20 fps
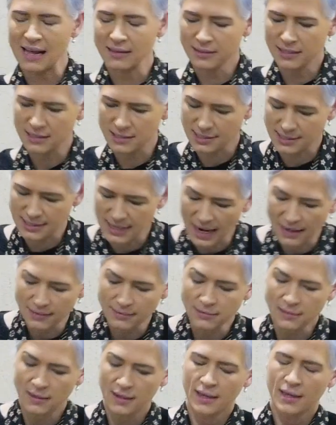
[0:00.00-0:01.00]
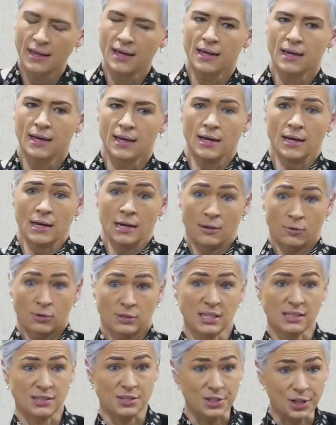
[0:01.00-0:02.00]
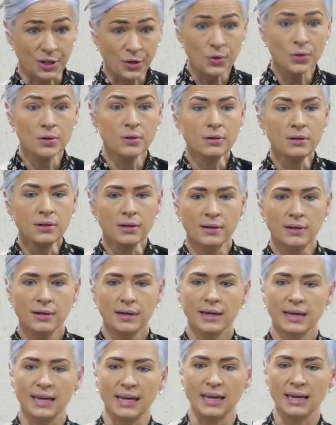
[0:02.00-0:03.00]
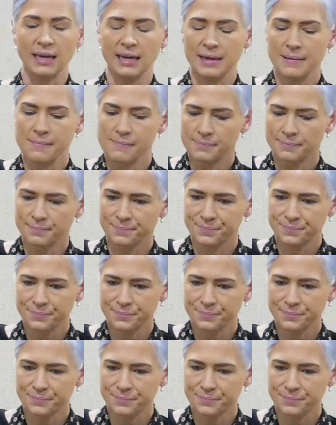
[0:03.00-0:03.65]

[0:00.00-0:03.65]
eldest son, was at school. He